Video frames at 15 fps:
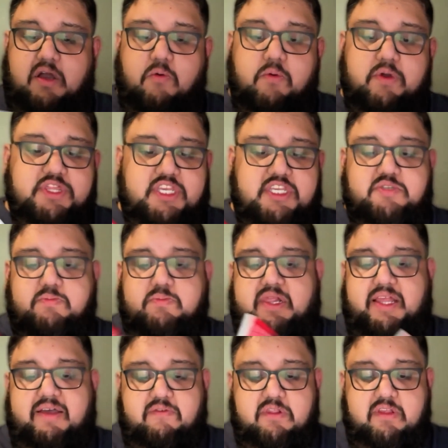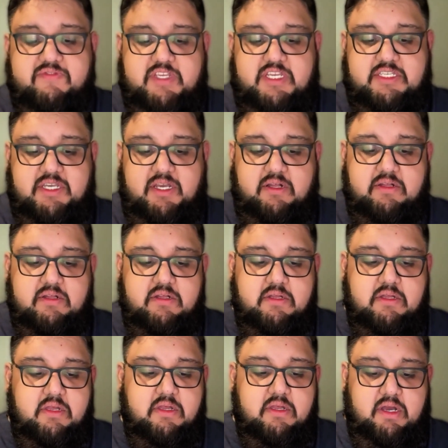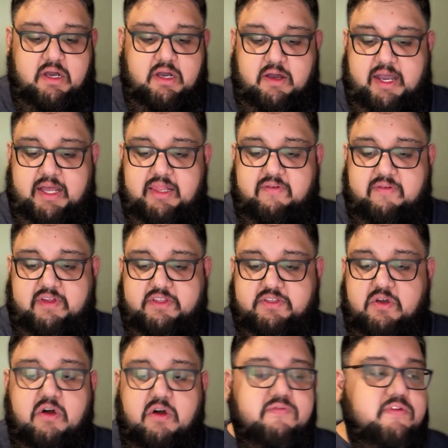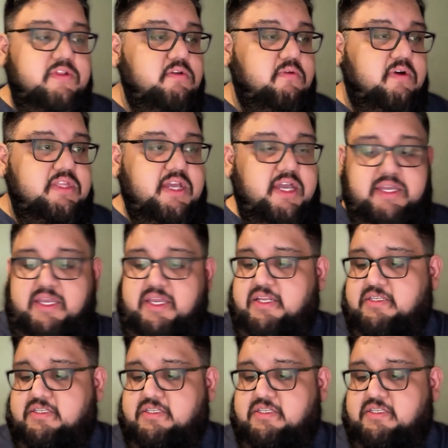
With this level of detail, I love it. So hopefully one day I can get it